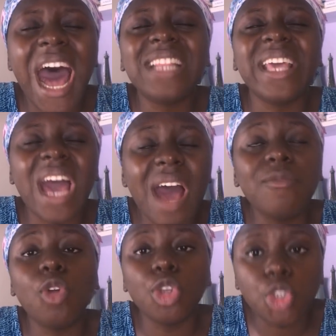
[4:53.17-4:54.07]
and they
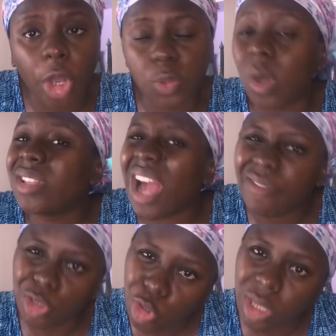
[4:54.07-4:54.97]
have no choice. Well, they
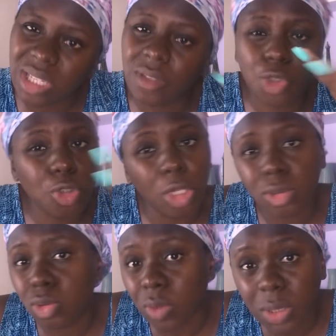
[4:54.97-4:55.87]
have a choice. If they choose not
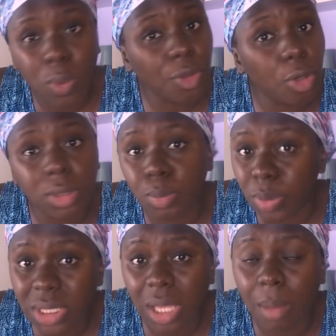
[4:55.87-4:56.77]
to do it, we're not going to
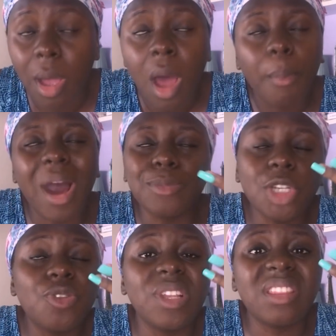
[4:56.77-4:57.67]
beat them. But I'm
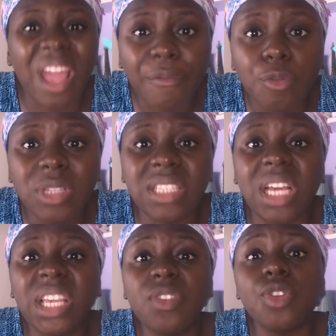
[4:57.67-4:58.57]
just really thankful that
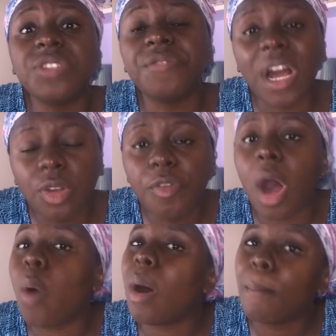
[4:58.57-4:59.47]
they're giving us value for
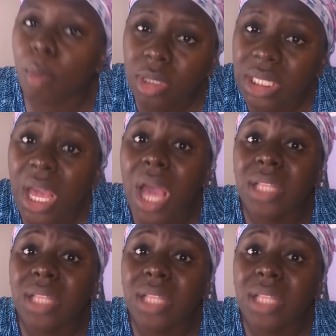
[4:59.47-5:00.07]
our money.